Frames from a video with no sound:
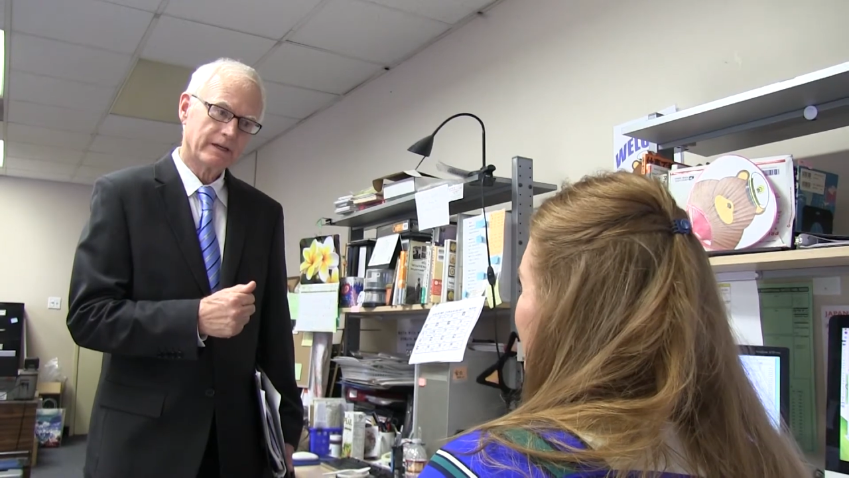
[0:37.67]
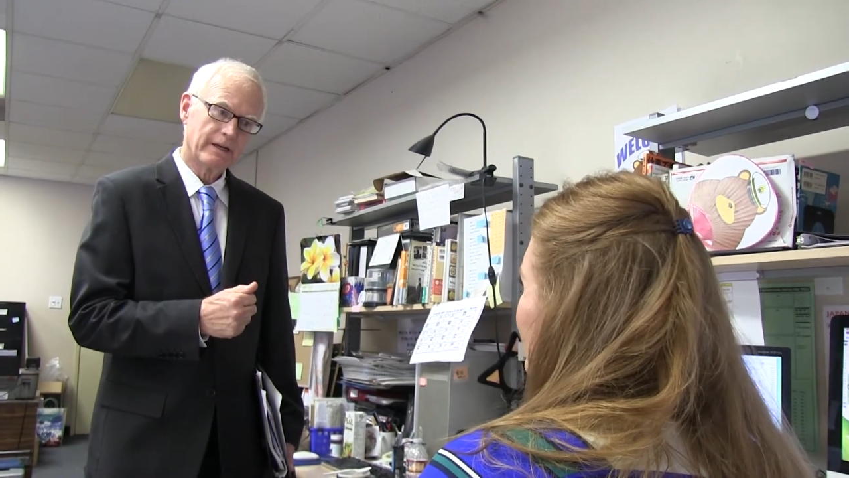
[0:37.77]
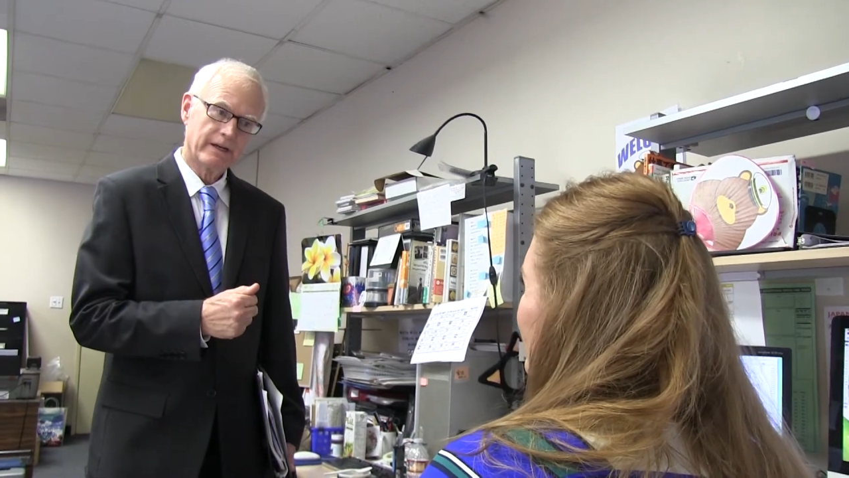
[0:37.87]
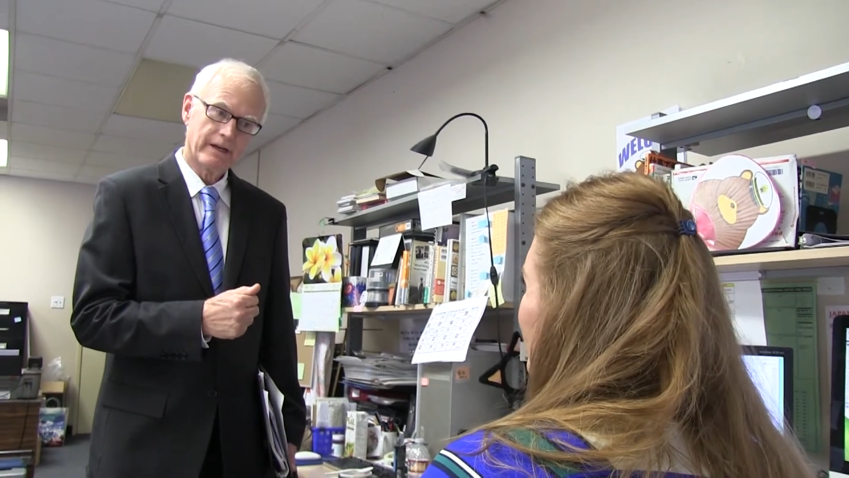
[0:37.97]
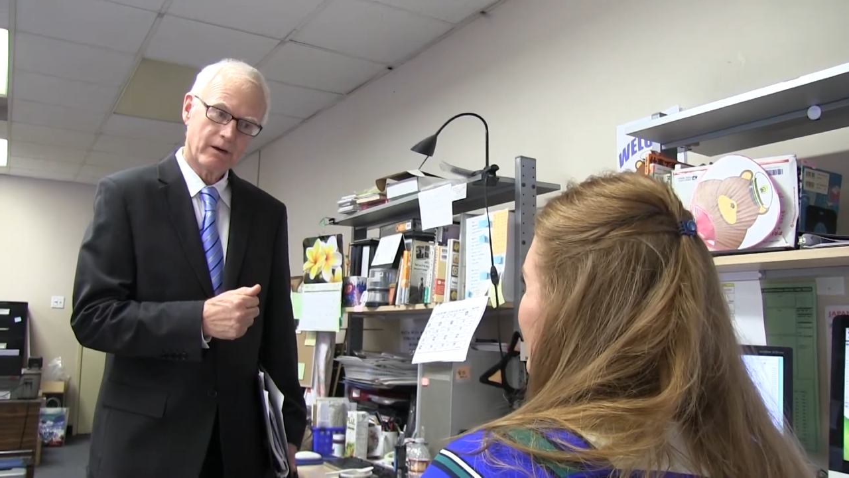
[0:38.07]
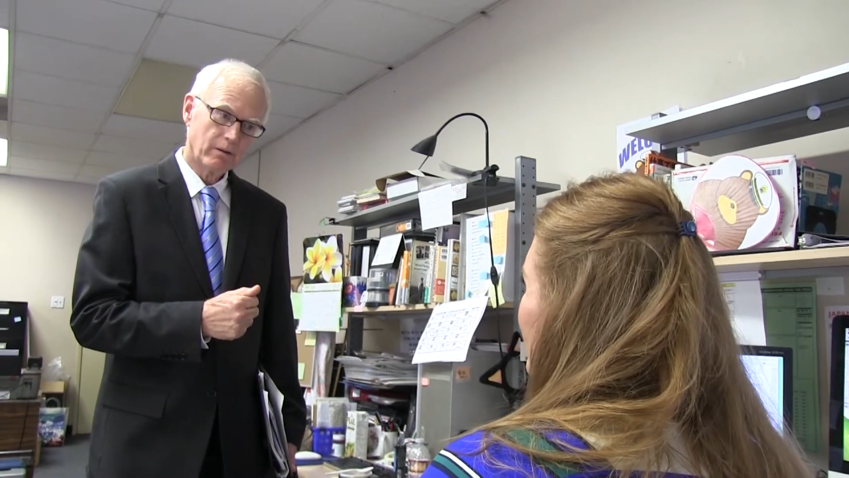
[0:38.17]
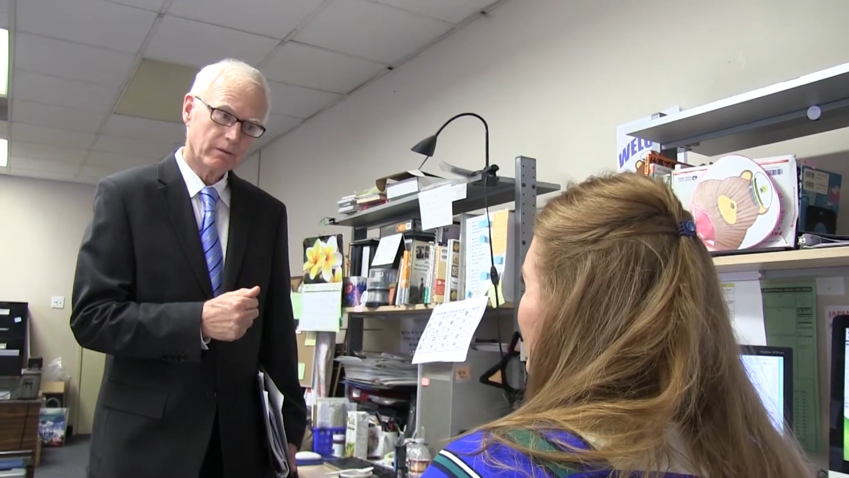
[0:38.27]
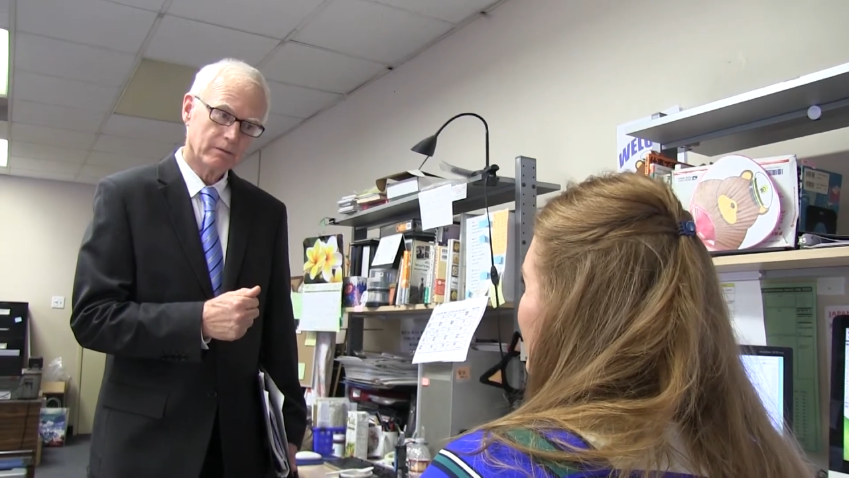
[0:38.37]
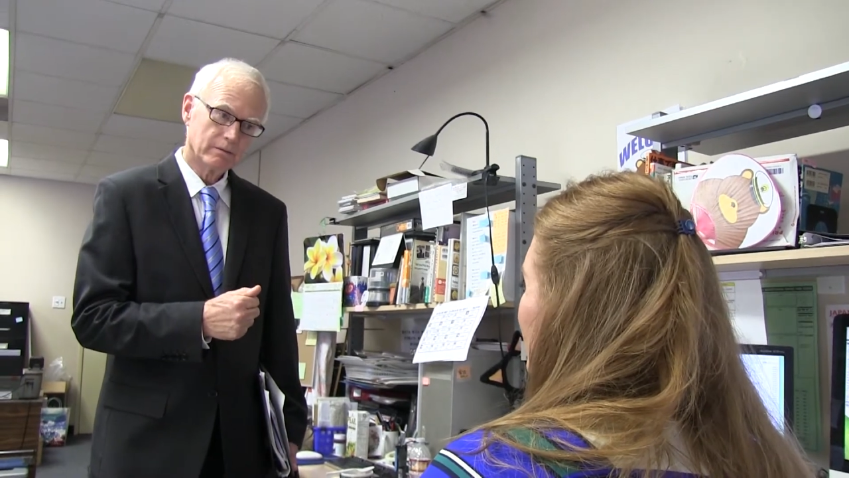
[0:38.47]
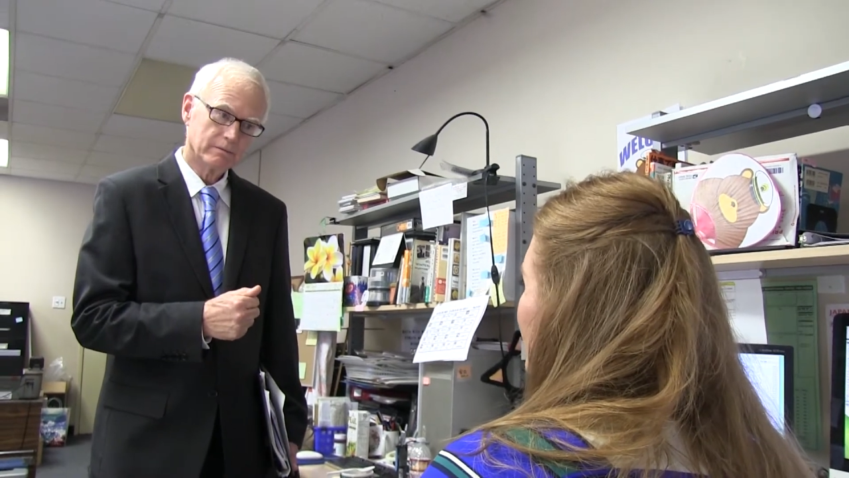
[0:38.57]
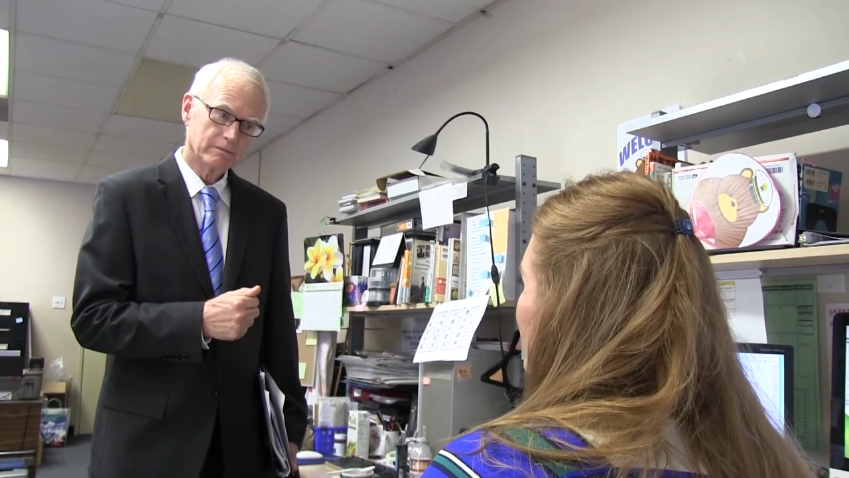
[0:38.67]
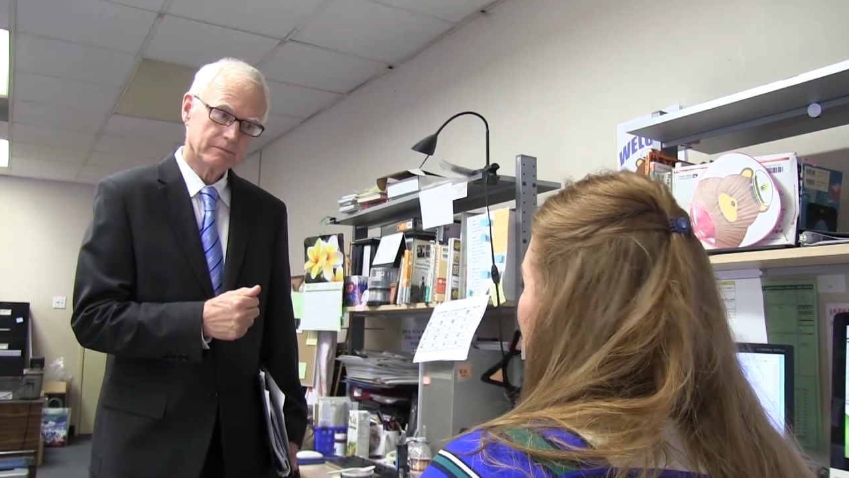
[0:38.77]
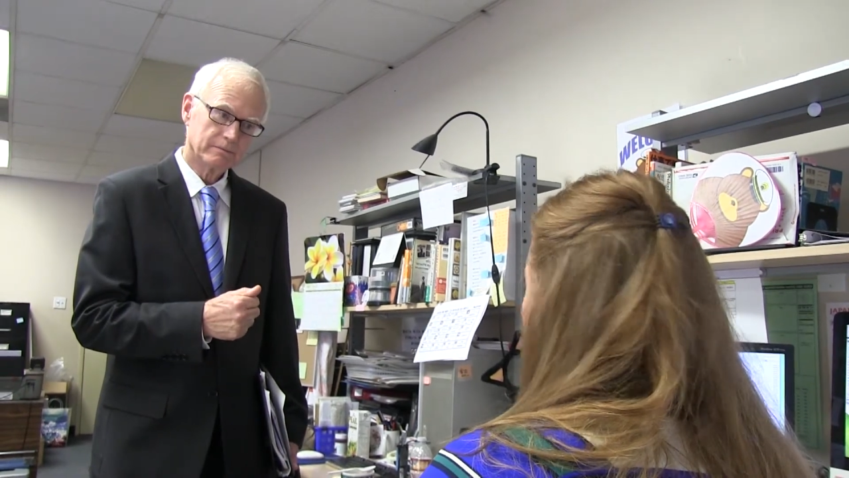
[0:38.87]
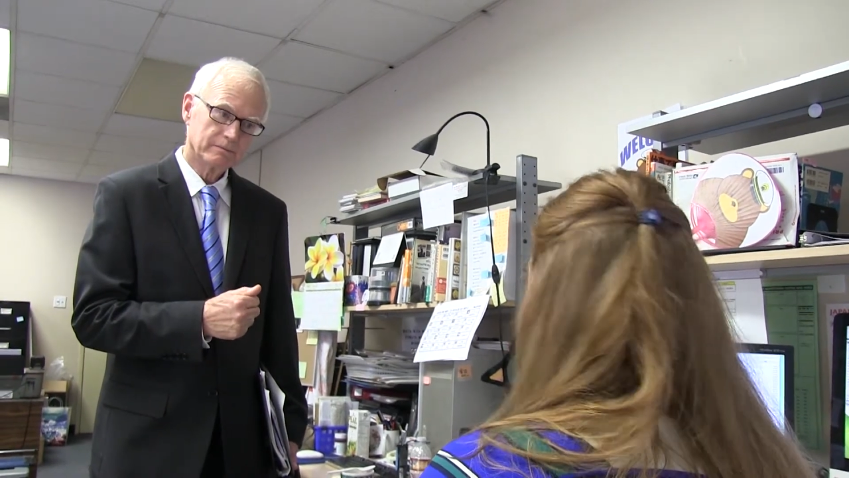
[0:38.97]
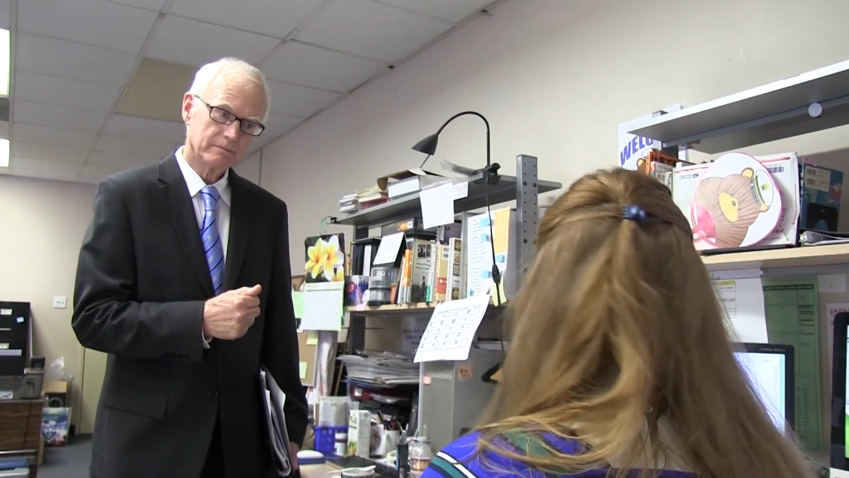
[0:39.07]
No. Oh.